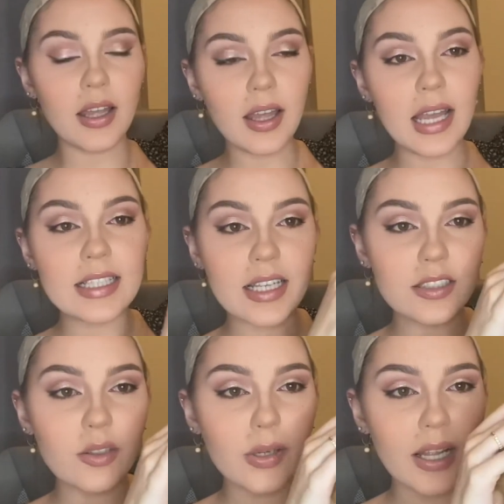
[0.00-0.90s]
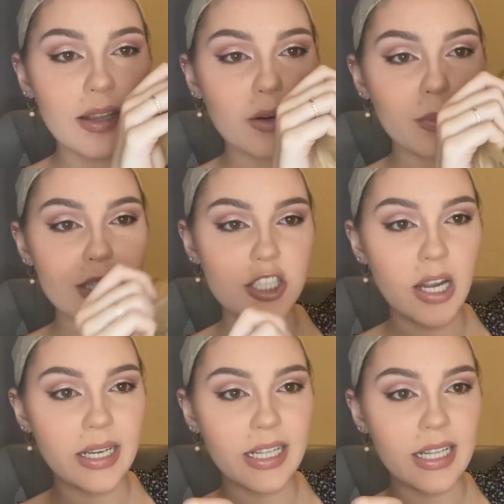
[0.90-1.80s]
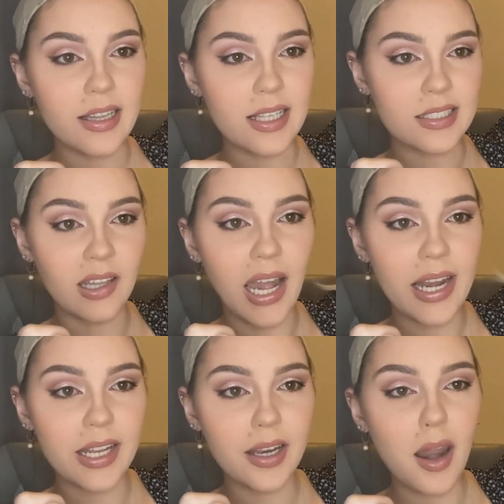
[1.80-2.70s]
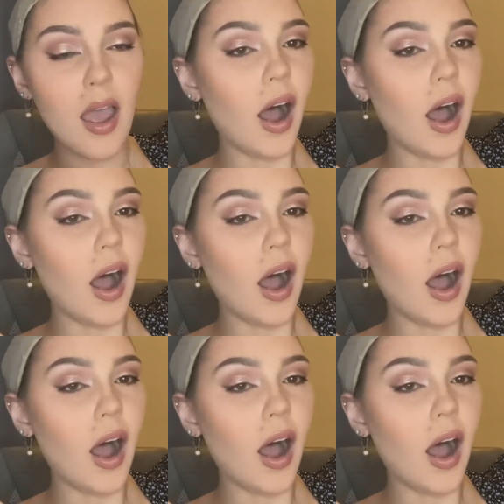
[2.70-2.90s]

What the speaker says: It does look a little bit shiny in this lighting.